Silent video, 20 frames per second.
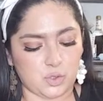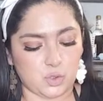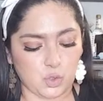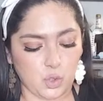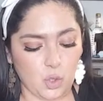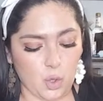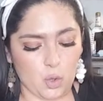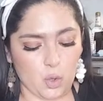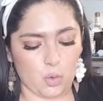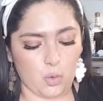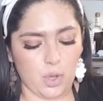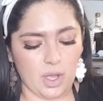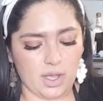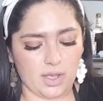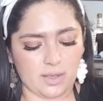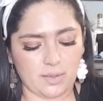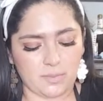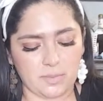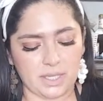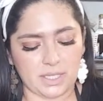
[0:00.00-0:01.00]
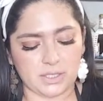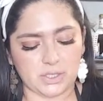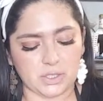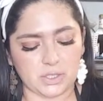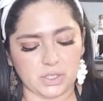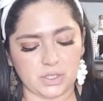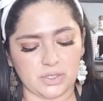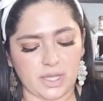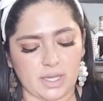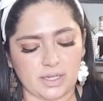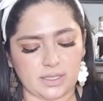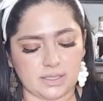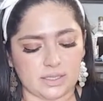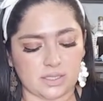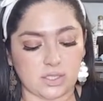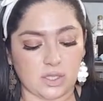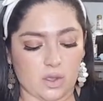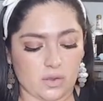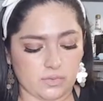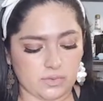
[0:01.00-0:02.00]
So make sure that it's
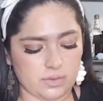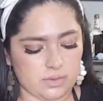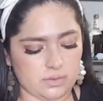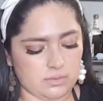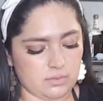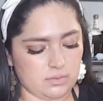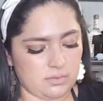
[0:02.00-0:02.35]
soft.